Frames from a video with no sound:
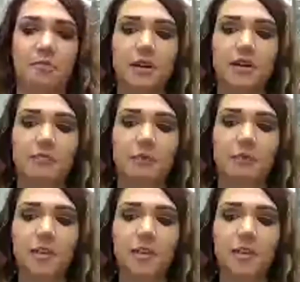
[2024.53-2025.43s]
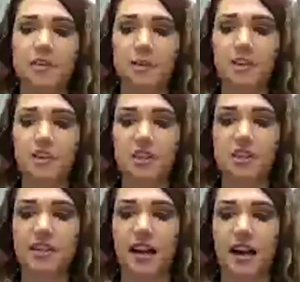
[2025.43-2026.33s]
But what we do is we just